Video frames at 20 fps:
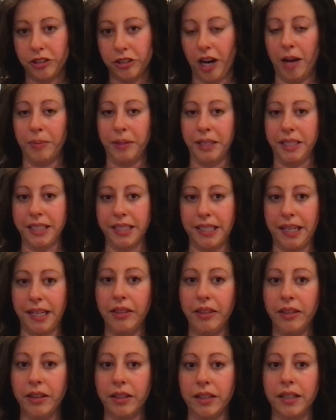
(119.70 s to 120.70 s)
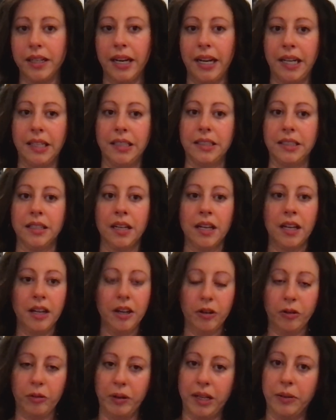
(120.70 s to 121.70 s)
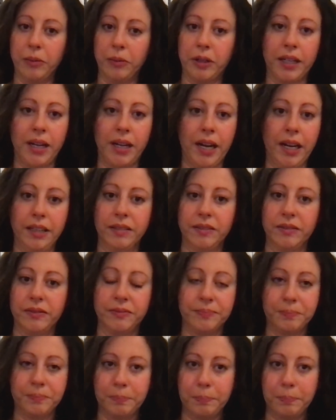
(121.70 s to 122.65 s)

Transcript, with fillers: trauma together and we were kind of